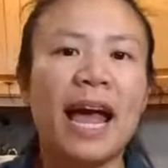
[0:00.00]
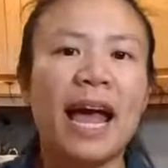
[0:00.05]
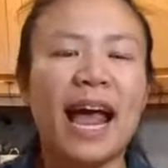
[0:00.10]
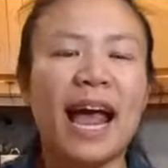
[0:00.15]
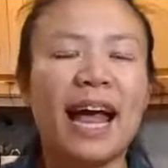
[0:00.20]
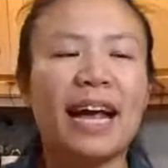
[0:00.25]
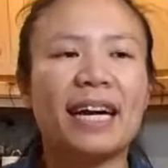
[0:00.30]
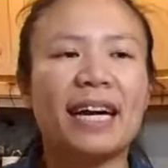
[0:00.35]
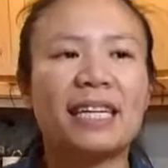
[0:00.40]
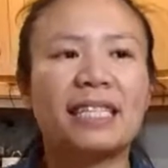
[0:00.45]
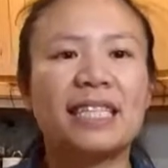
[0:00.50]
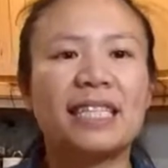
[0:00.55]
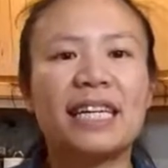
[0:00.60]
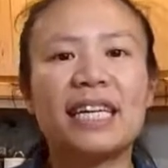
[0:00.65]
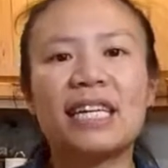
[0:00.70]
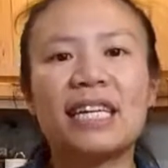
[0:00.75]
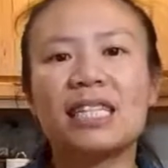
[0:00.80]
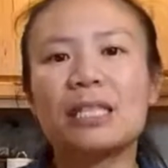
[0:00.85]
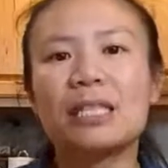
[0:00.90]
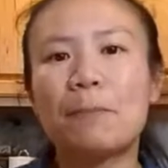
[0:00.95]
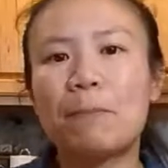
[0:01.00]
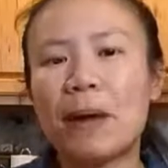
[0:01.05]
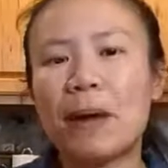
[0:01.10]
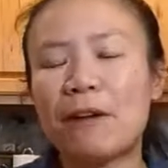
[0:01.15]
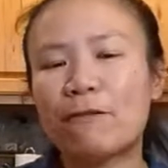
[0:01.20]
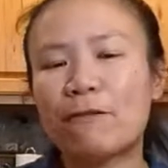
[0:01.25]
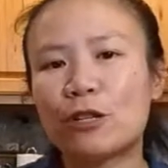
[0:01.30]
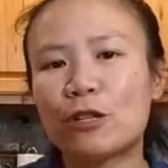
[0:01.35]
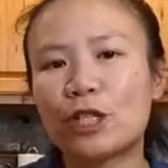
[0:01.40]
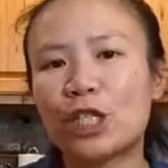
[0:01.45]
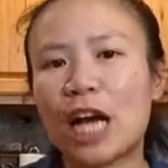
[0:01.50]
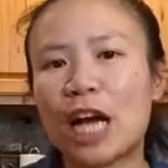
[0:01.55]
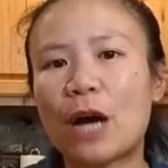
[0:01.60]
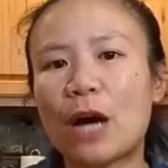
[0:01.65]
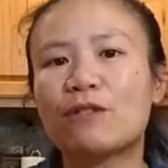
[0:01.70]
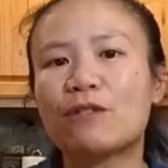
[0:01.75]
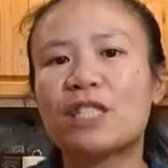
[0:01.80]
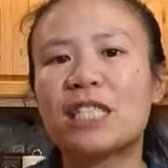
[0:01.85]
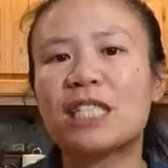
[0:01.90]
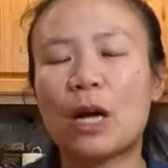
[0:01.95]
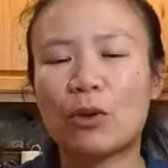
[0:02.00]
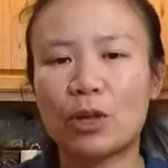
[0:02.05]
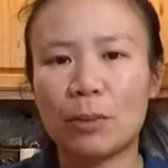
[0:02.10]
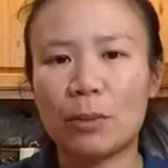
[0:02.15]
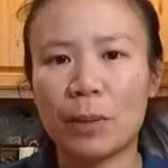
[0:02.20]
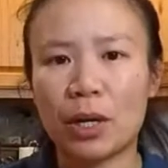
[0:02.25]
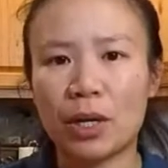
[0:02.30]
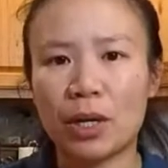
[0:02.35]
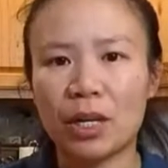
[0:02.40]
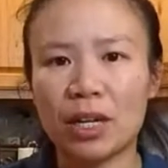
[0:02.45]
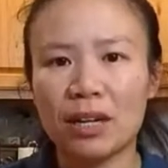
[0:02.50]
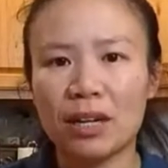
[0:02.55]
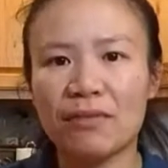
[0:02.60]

And it is a beverage out of South America